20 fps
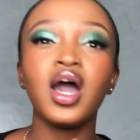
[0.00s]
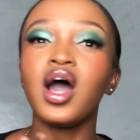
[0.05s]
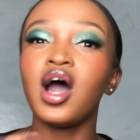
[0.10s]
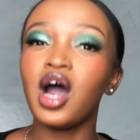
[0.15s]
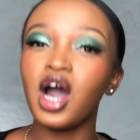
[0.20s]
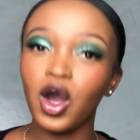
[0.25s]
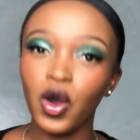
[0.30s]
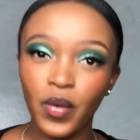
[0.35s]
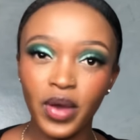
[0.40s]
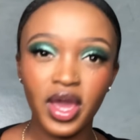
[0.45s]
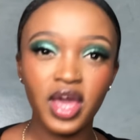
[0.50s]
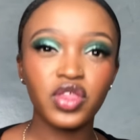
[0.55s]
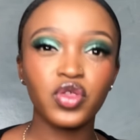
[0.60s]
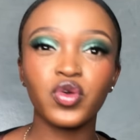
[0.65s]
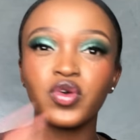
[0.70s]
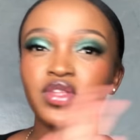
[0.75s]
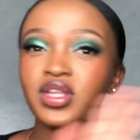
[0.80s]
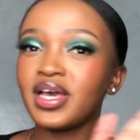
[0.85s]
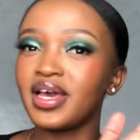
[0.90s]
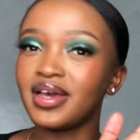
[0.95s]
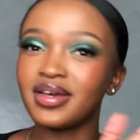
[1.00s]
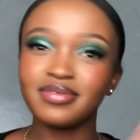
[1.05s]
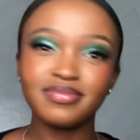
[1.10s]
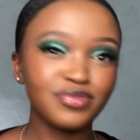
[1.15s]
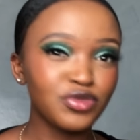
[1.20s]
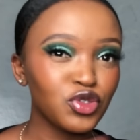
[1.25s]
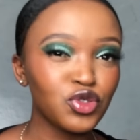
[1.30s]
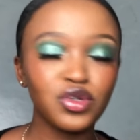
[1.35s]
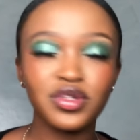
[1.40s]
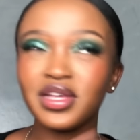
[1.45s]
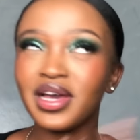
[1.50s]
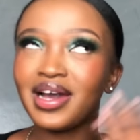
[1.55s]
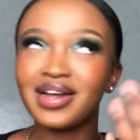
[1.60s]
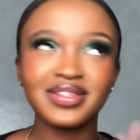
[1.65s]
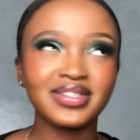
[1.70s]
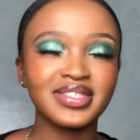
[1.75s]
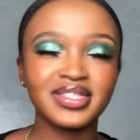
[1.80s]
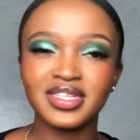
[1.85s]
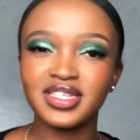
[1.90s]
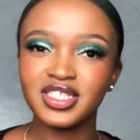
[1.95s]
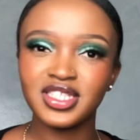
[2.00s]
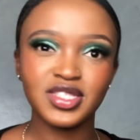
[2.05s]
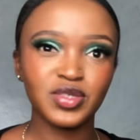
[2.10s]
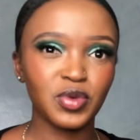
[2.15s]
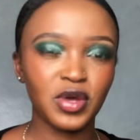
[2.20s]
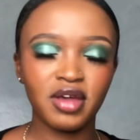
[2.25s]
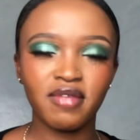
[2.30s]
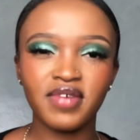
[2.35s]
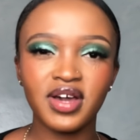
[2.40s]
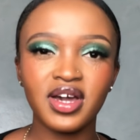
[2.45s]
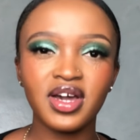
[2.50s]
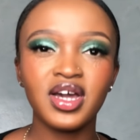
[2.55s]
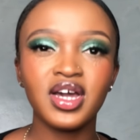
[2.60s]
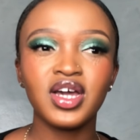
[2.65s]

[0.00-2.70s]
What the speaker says: our way through to the other things, whatever.